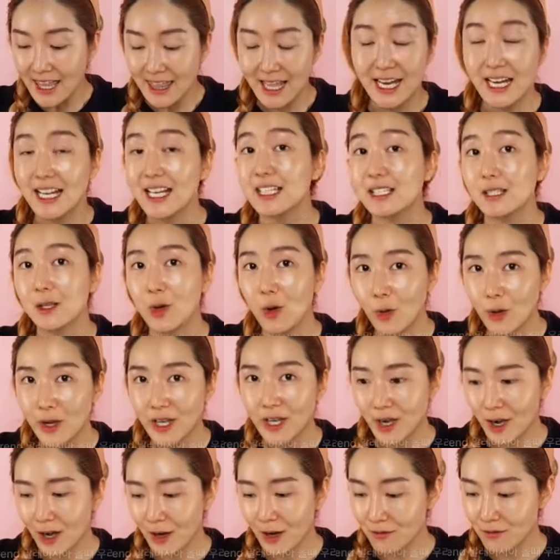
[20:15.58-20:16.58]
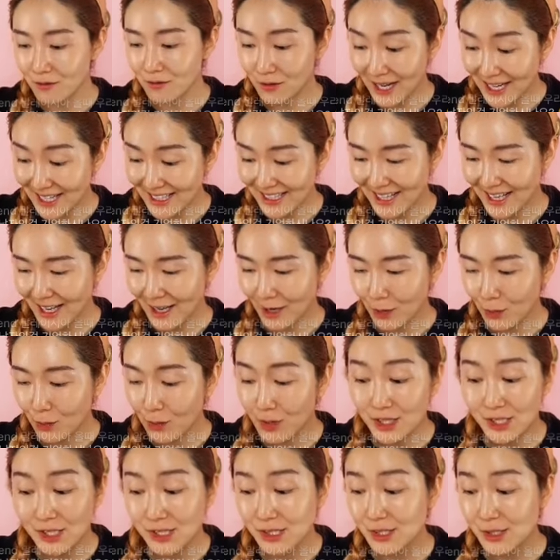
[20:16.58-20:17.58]
that is going on right now.
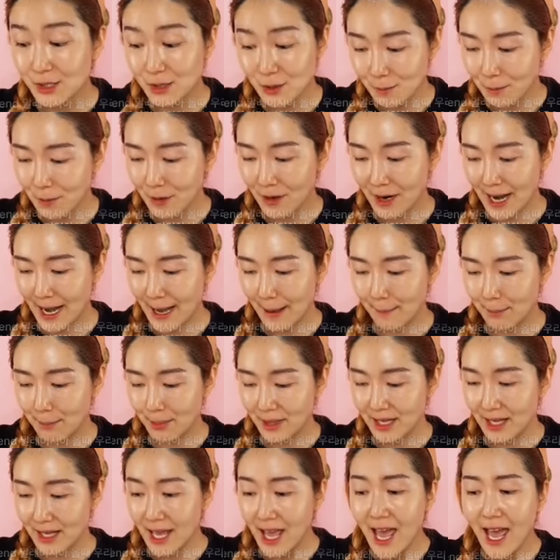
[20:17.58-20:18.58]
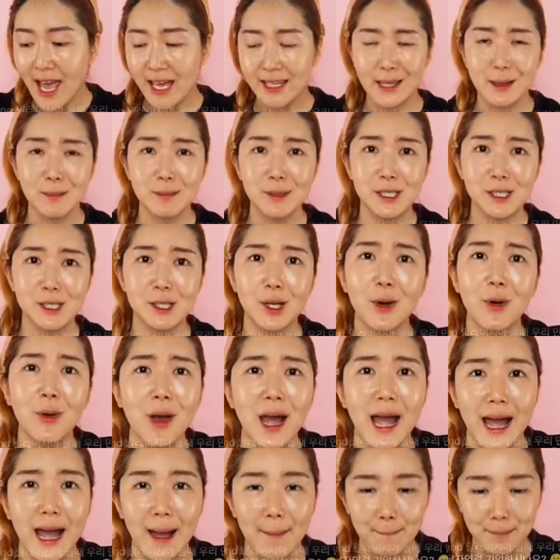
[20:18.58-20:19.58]
We're super happy. And I'm so
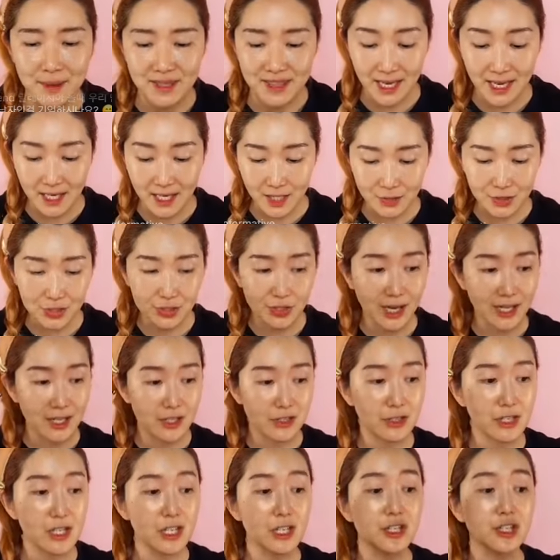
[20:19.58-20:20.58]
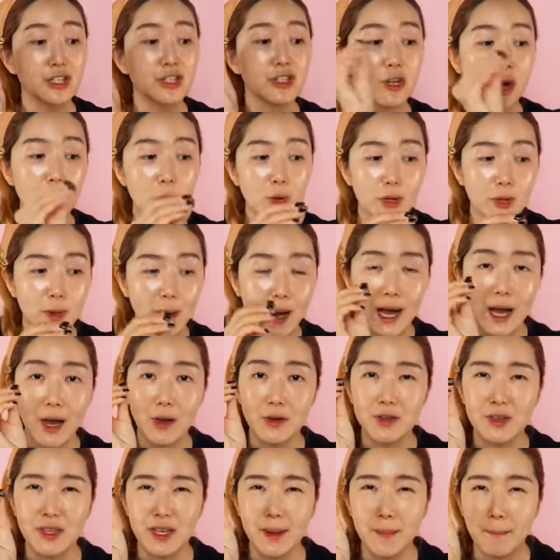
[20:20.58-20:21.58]
happy that I got to actually show you how
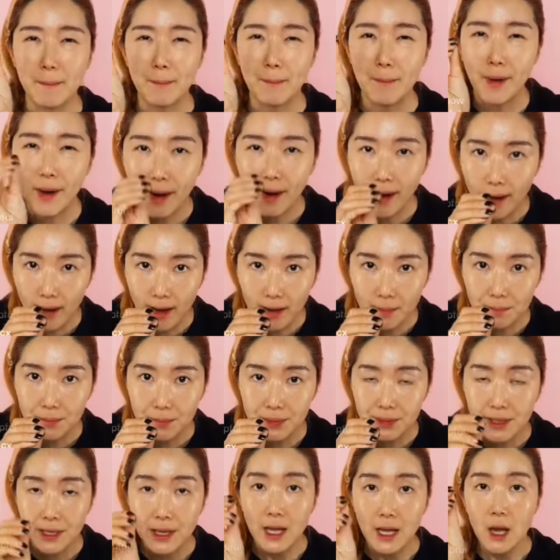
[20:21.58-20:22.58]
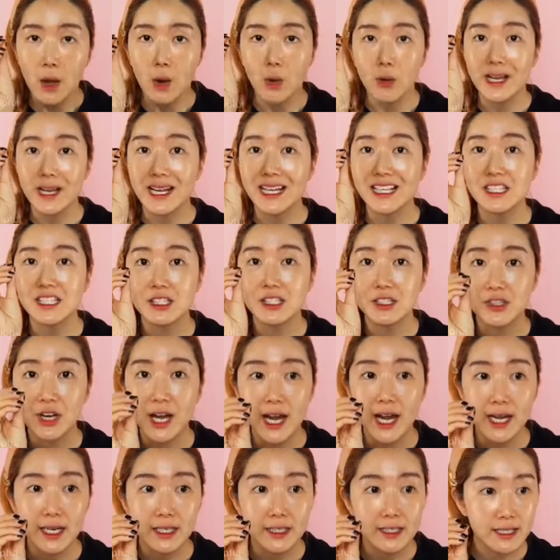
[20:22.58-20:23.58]
you can pop or
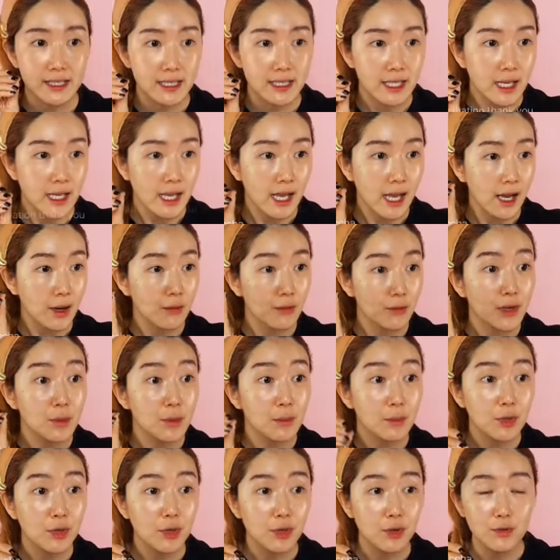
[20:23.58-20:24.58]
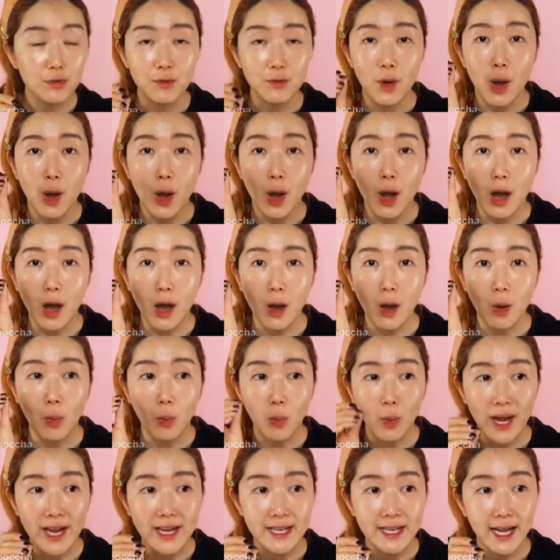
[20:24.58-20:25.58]
extract and remove uh,
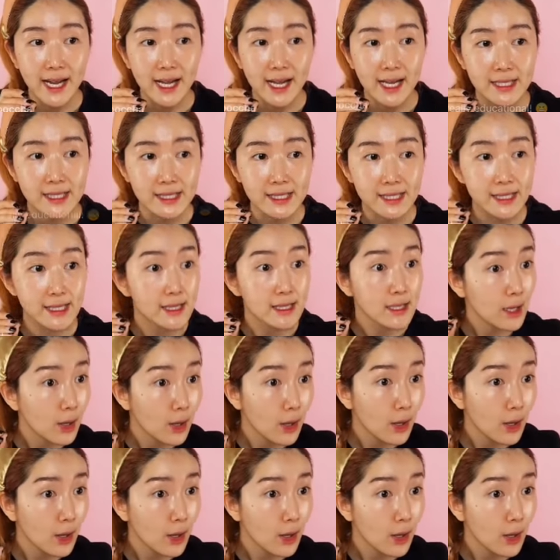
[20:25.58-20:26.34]
whiteheads